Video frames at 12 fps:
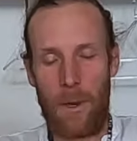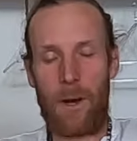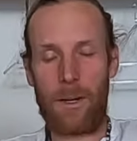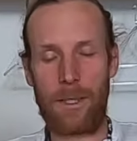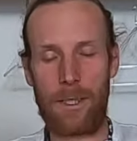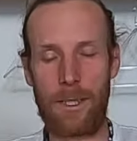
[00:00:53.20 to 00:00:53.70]

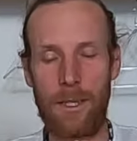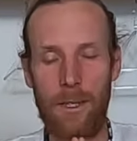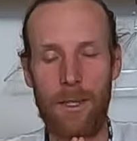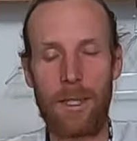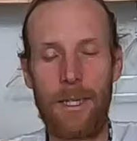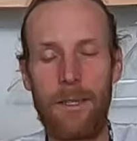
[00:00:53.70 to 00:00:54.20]
Heart
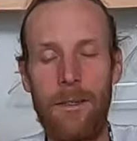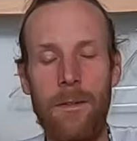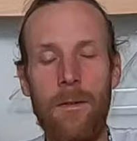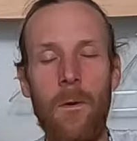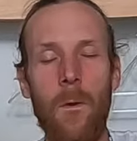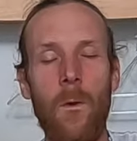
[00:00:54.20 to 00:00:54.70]
center
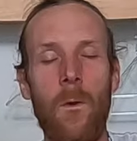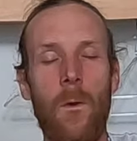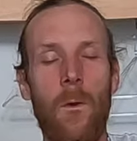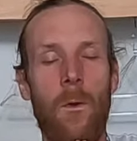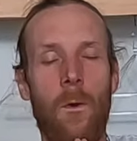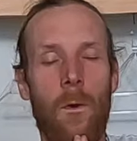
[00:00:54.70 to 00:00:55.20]
in,
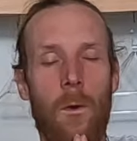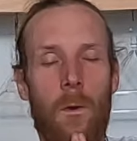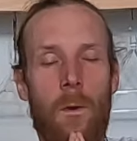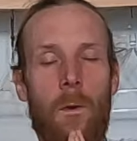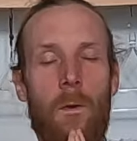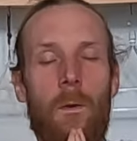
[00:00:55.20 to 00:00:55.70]

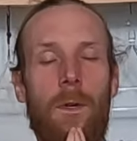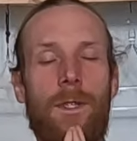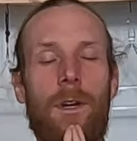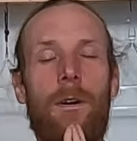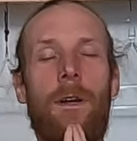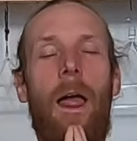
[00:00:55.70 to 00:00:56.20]

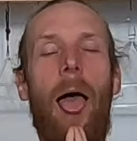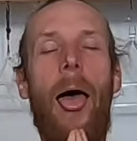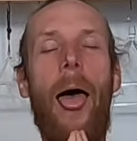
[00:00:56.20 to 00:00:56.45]
tongue,